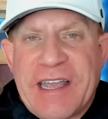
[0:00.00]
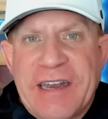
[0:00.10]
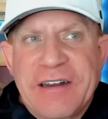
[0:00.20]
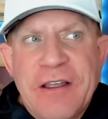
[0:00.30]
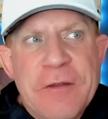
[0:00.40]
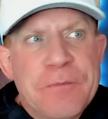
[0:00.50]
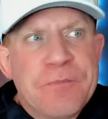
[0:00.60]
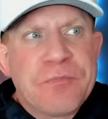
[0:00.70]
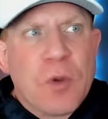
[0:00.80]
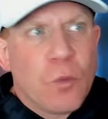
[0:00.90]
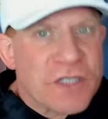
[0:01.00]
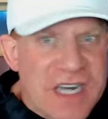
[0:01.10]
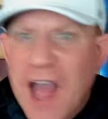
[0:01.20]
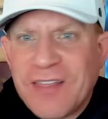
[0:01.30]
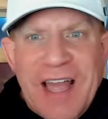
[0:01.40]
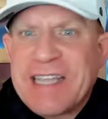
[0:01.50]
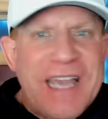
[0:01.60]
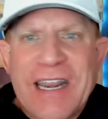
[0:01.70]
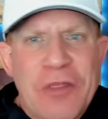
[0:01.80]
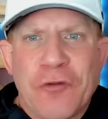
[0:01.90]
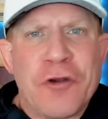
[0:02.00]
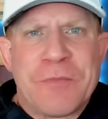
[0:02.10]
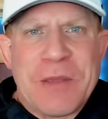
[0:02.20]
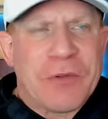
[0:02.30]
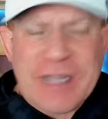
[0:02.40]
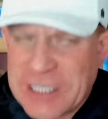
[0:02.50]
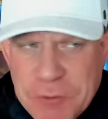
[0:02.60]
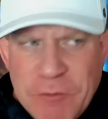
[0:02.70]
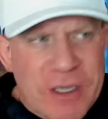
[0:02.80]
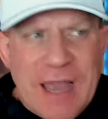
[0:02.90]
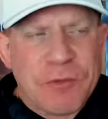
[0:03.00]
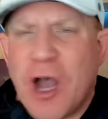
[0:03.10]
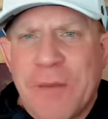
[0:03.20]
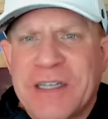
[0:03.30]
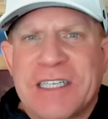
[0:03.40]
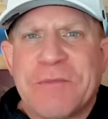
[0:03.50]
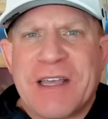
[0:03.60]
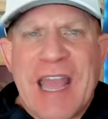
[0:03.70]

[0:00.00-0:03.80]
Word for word: it was not like getting through to people because people kept commenting me